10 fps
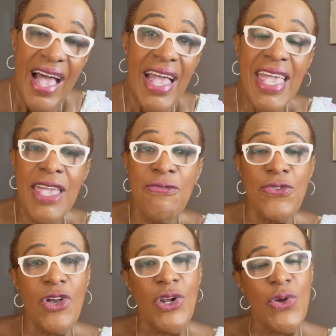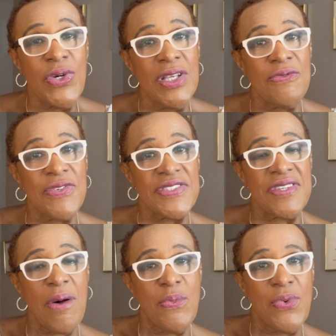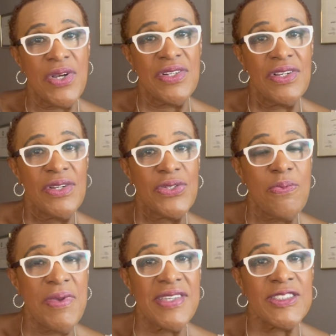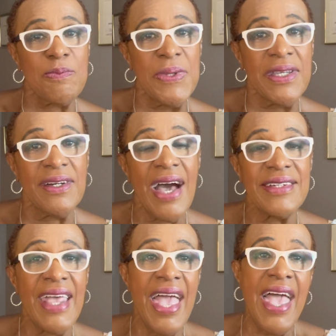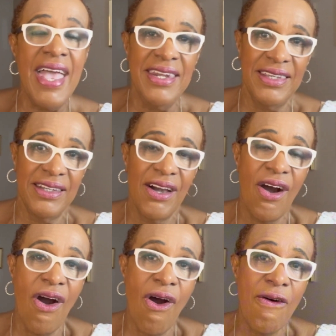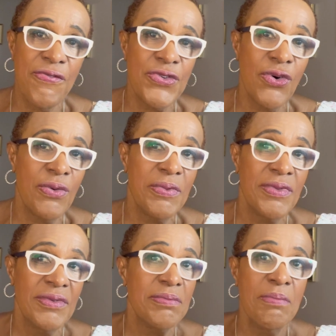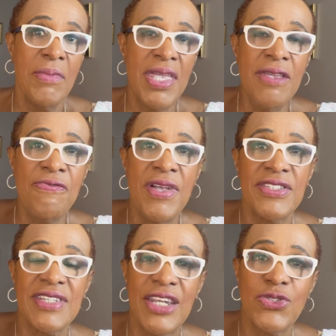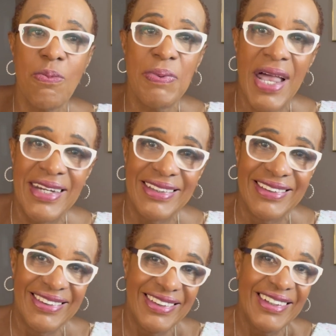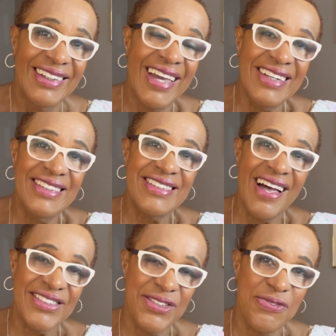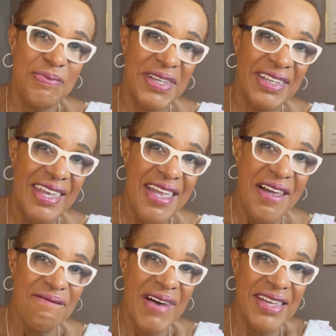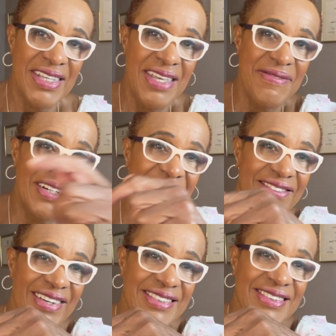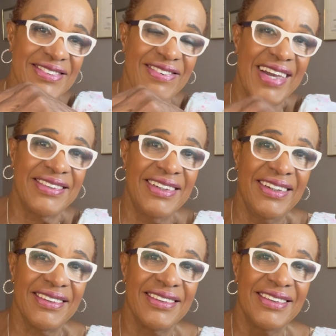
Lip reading: If you're looking for someone to be a speaker at any of your events that you're planning, get in touch with me. My email address is right here,